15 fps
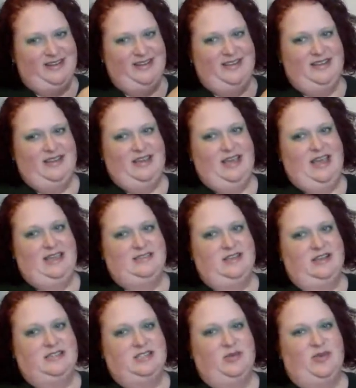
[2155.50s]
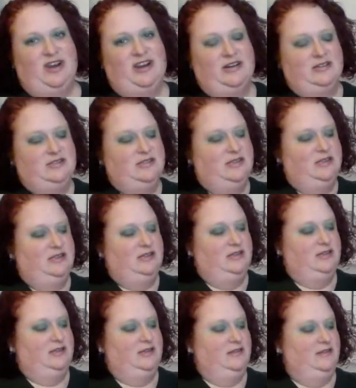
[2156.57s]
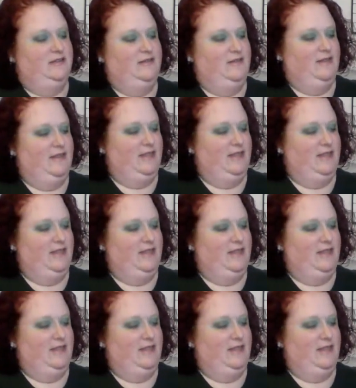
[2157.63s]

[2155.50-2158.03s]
No, I don't care. I'm not like